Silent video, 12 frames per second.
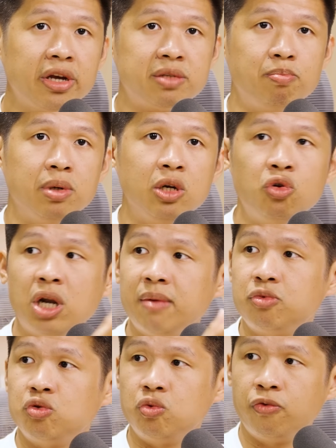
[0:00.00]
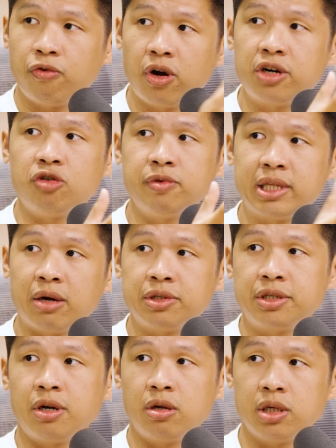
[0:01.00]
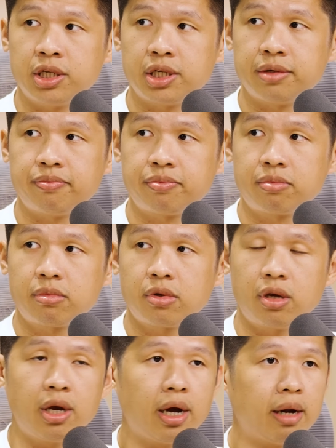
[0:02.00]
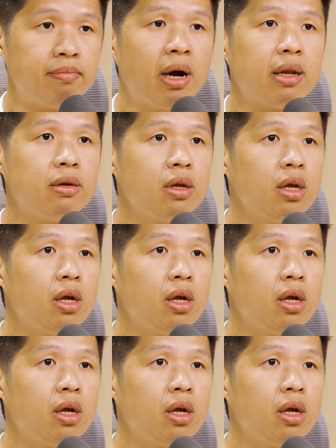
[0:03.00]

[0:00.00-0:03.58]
has ballooned up to $400,000. Nice. Yeah, but